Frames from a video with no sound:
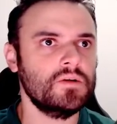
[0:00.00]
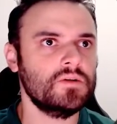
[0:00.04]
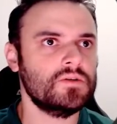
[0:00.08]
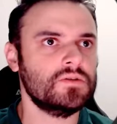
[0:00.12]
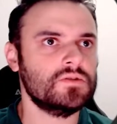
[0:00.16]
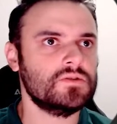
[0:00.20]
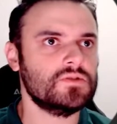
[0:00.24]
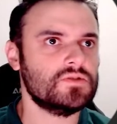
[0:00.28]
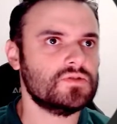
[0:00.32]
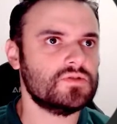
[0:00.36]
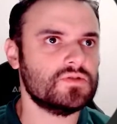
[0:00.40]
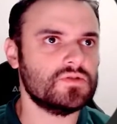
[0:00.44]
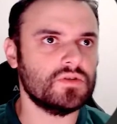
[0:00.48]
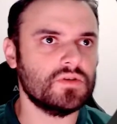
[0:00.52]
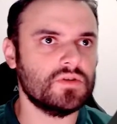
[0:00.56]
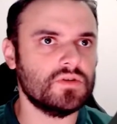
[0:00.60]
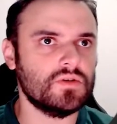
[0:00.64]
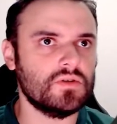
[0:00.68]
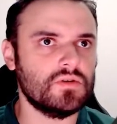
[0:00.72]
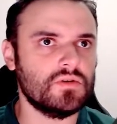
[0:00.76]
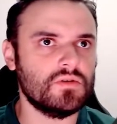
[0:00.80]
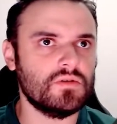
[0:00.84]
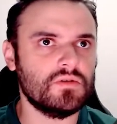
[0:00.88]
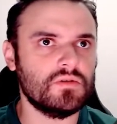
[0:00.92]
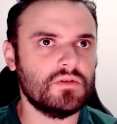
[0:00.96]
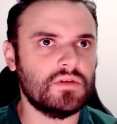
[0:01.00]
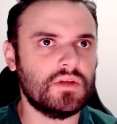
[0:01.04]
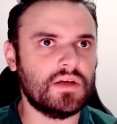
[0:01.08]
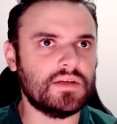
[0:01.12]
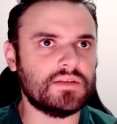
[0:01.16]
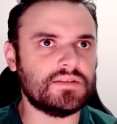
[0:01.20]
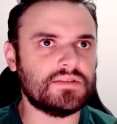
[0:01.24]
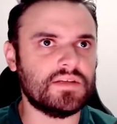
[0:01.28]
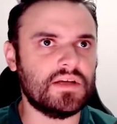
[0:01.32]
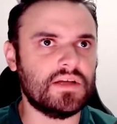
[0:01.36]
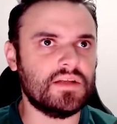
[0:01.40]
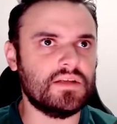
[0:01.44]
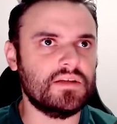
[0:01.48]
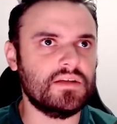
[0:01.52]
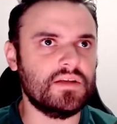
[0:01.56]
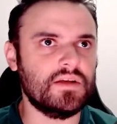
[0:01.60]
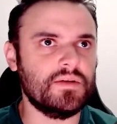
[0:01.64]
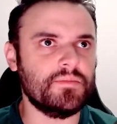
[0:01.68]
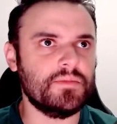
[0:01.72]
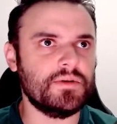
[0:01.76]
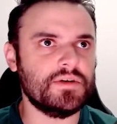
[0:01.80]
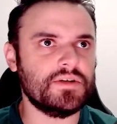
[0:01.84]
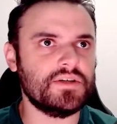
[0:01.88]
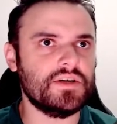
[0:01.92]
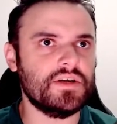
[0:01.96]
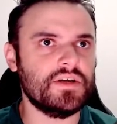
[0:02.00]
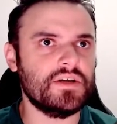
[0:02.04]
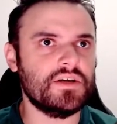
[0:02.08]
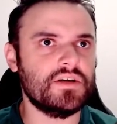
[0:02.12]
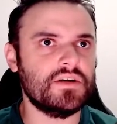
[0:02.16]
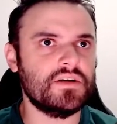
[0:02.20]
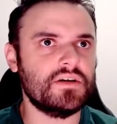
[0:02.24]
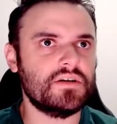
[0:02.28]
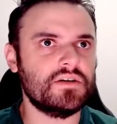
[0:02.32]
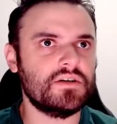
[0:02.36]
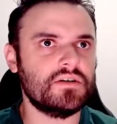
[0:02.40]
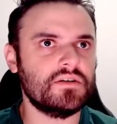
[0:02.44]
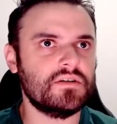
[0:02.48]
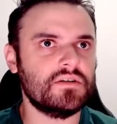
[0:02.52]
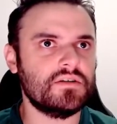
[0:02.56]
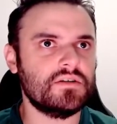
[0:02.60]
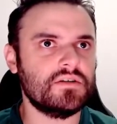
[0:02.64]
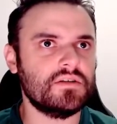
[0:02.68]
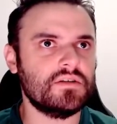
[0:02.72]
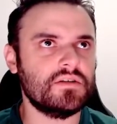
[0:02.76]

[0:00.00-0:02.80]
So let's add an image here.